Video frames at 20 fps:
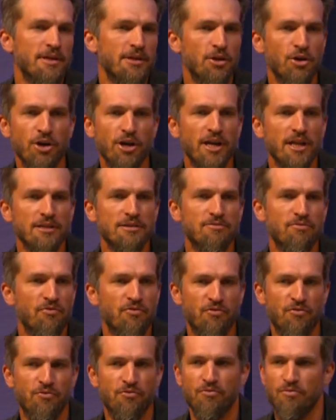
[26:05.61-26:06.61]
You're at
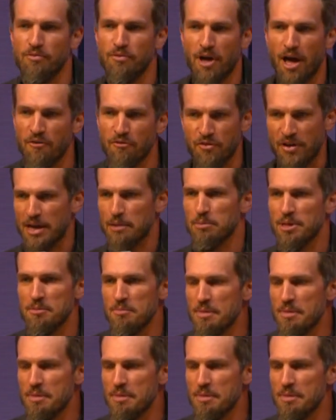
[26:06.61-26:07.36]
a family